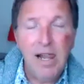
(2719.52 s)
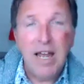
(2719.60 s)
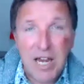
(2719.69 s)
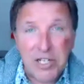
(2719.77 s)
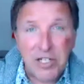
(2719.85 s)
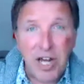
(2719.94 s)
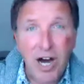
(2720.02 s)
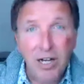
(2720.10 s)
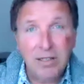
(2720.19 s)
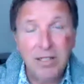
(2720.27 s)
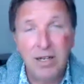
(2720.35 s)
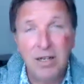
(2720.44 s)
His car
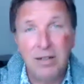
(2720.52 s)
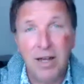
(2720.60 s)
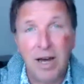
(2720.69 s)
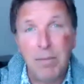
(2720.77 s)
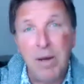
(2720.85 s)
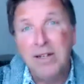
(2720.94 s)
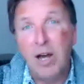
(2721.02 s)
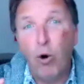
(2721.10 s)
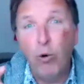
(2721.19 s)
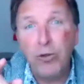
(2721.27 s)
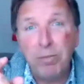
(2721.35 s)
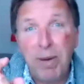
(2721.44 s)
turned up. Now,
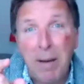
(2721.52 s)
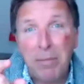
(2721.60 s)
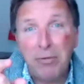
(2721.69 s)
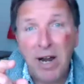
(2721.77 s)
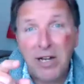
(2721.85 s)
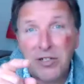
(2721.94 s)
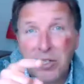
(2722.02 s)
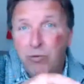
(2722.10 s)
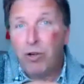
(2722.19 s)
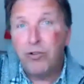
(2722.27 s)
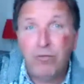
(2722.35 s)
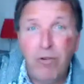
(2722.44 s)
all the paparazzi were
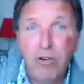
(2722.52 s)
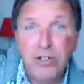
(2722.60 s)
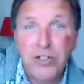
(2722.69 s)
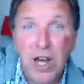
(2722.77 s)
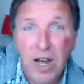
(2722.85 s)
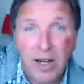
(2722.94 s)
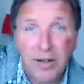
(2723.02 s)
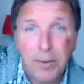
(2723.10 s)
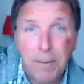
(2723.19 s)
on the wrong side.